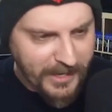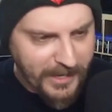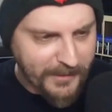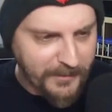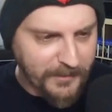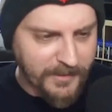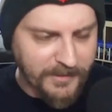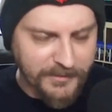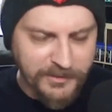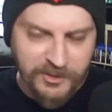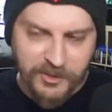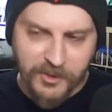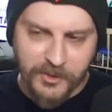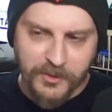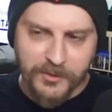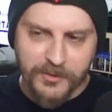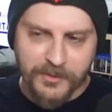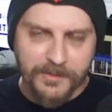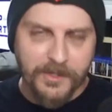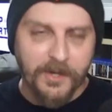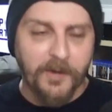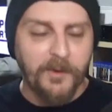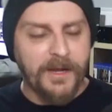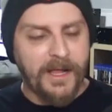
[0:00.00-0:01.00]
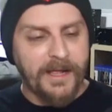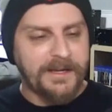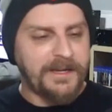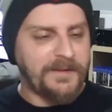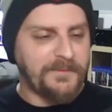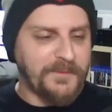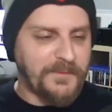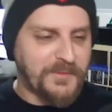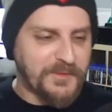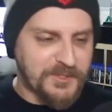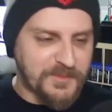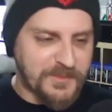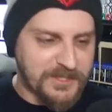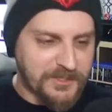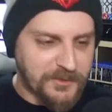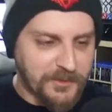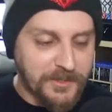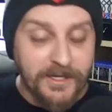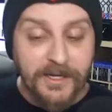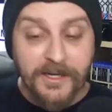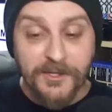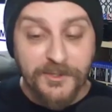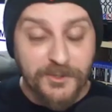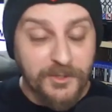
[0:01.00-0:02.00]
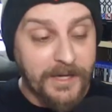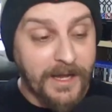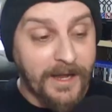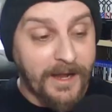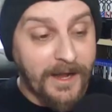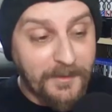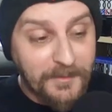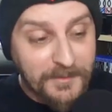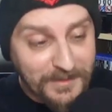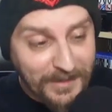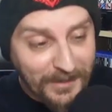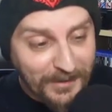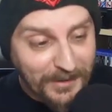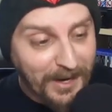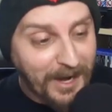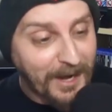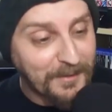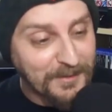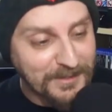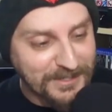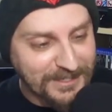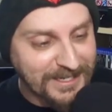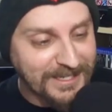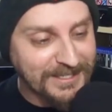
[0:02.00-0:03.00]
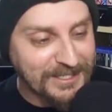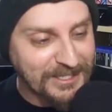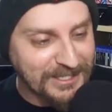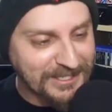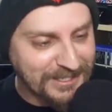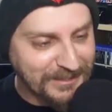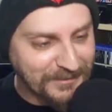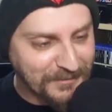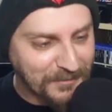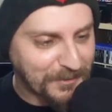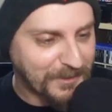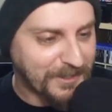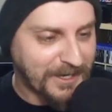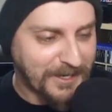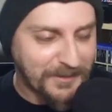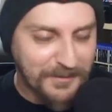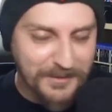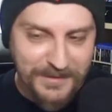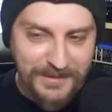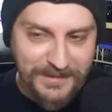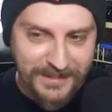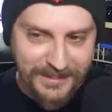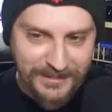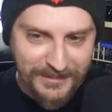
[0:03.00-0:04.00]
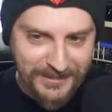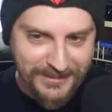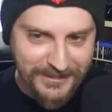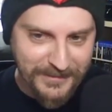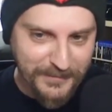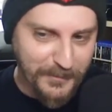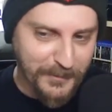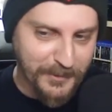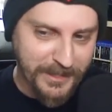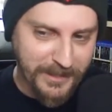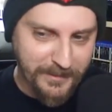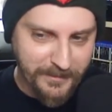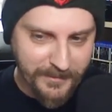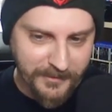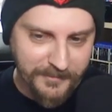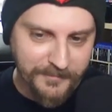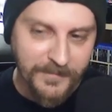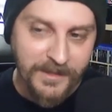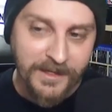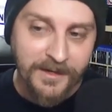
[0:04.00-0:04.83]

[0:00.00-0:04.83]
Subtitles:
I never finished my story. So yeah, I was an N64 guy when the N64 came out.